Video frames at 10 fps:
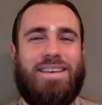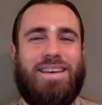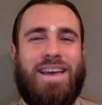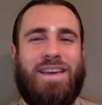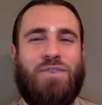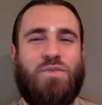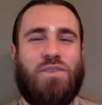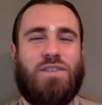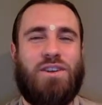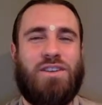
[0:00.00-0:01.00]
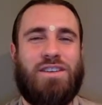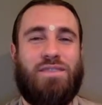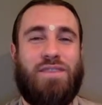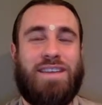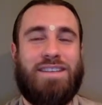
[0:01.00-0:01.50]
and who was not
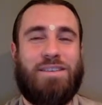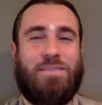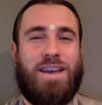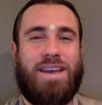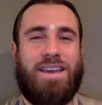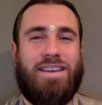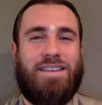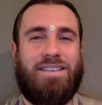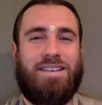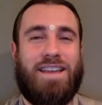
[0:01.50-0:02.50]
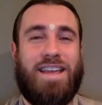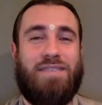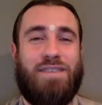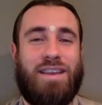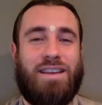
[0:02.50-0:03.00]
affected by
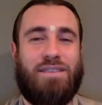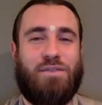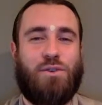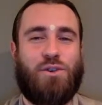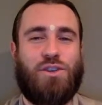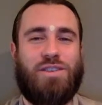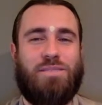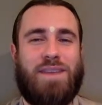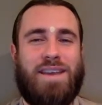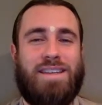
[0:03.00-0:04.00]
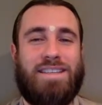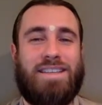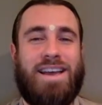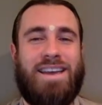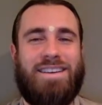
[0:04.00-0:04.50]
craving and aversion, by
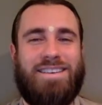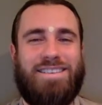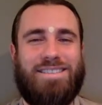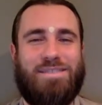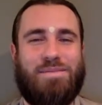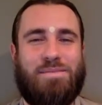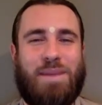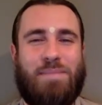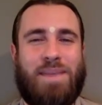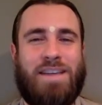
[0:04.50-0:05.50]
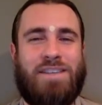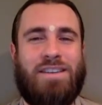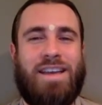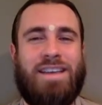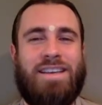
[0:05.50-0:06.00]
desire, by
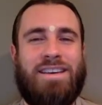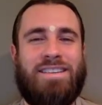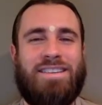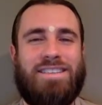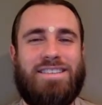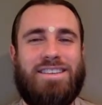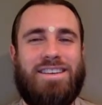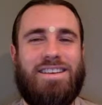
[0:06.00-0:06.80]
passion like the others.